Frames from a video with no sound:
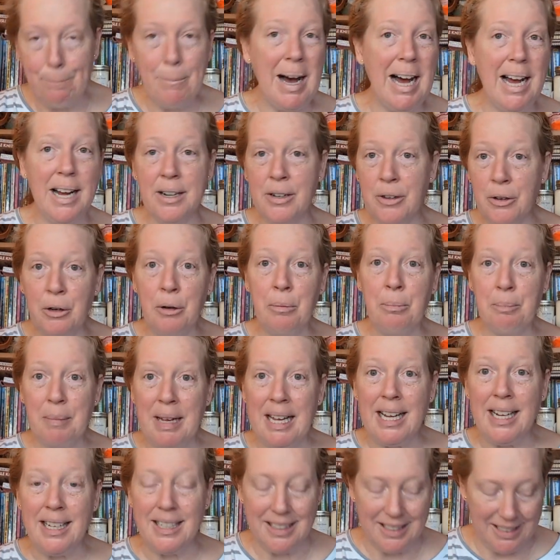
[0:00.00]
By no
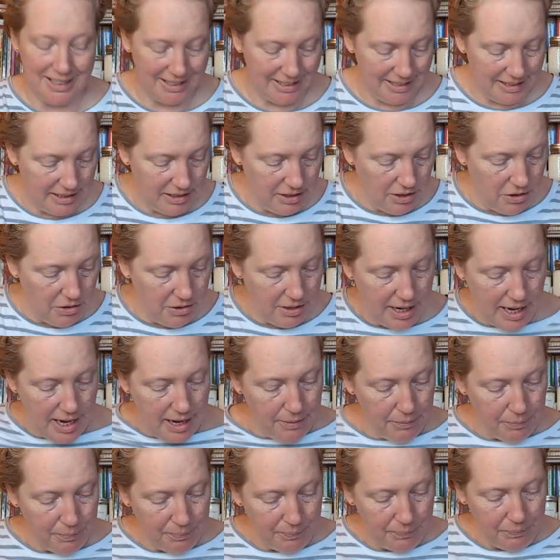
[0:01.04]
means.
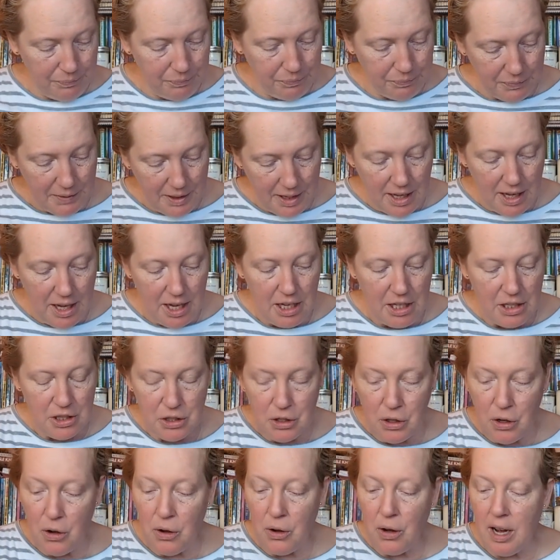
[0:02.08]
Okay.
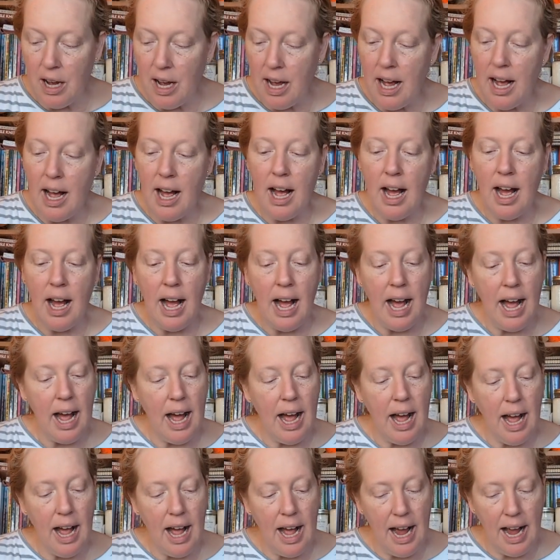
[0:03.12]
So
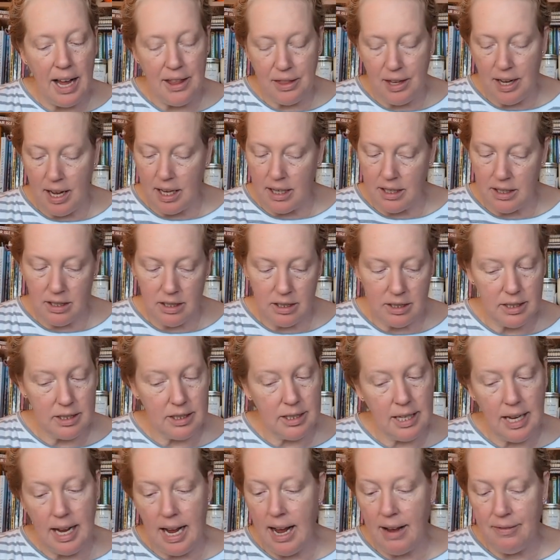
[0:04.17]
I thought
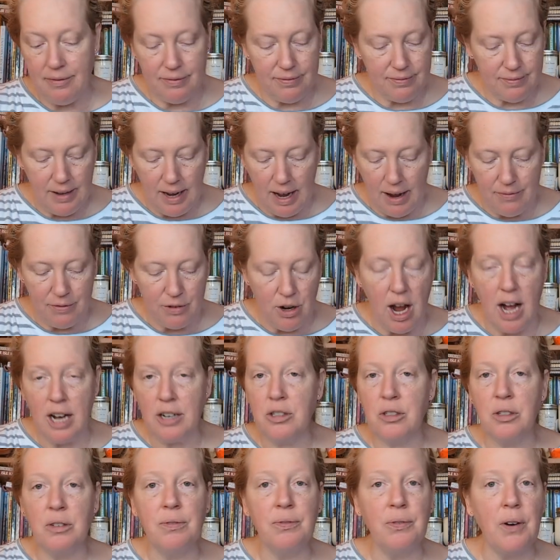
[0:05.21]
I've
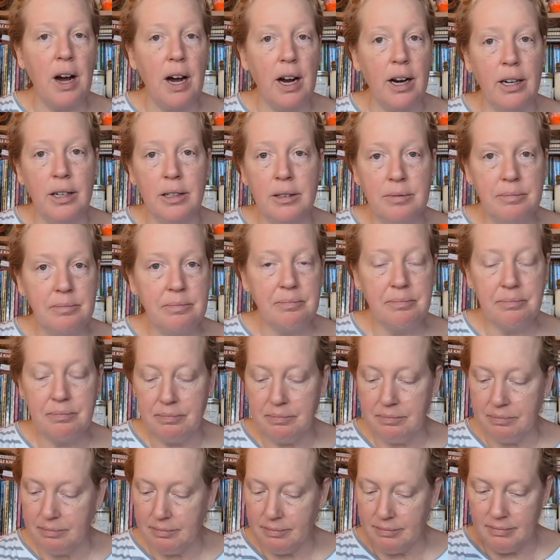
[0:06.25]
gone too far.
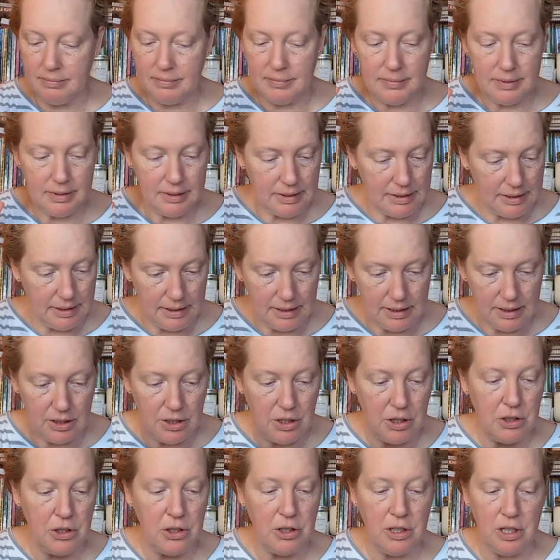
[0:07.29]

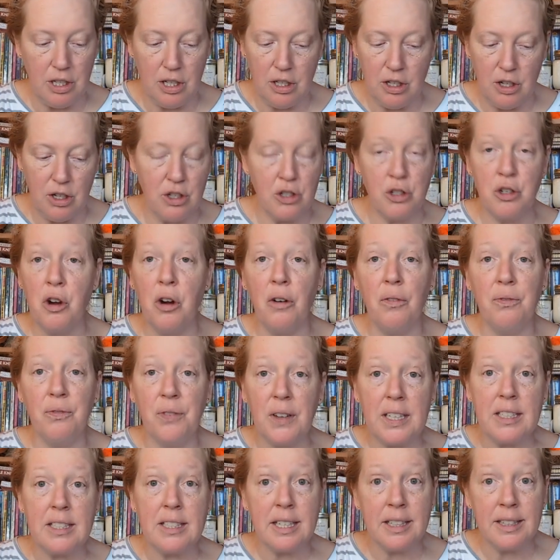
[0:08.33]
There's no
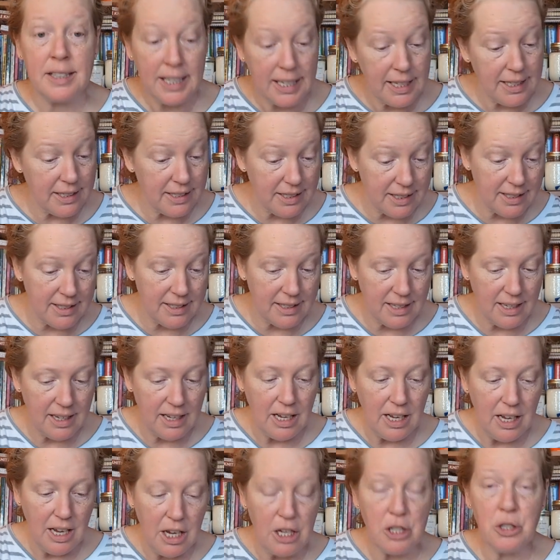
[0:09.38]
fixing this.
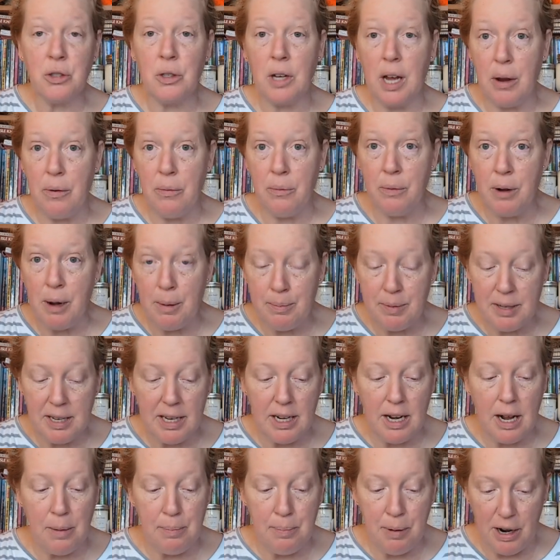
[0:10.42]
So I ripped
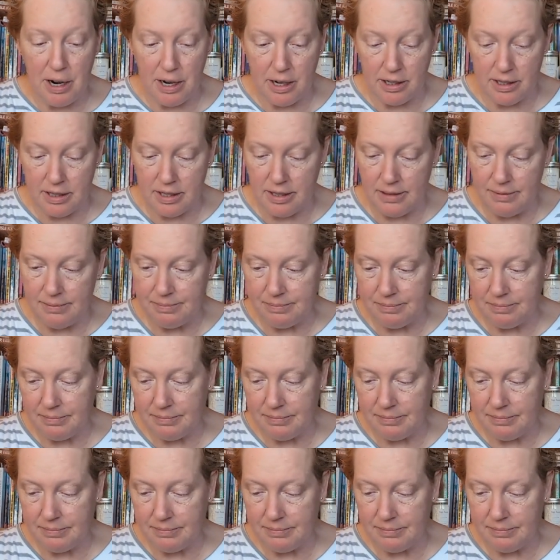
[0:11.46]
it apart.